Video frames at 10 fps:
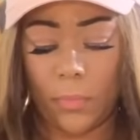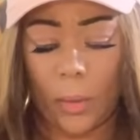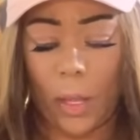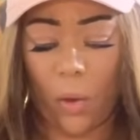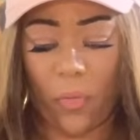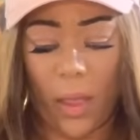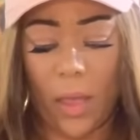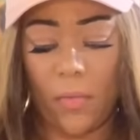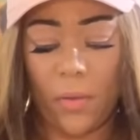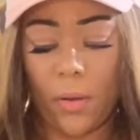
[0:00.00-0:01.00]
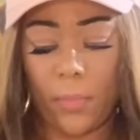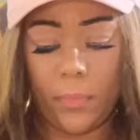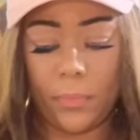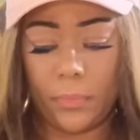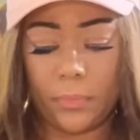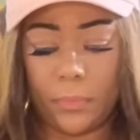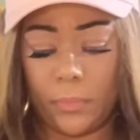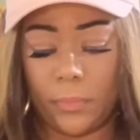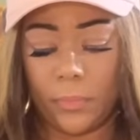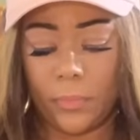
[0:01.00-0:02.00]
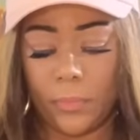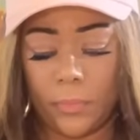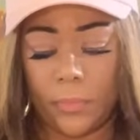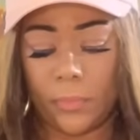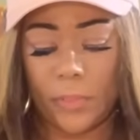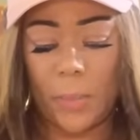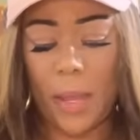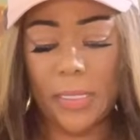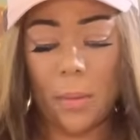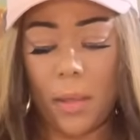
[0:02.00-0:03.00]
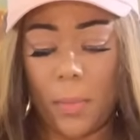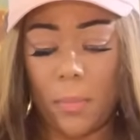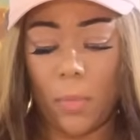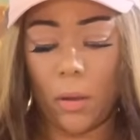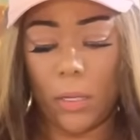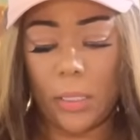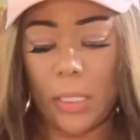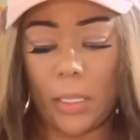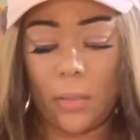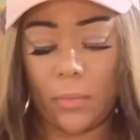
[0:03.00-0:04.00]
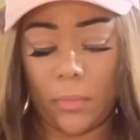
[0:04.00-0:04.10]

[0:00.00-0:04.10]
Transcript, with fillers: They're forever. Somebody's name could be Marley.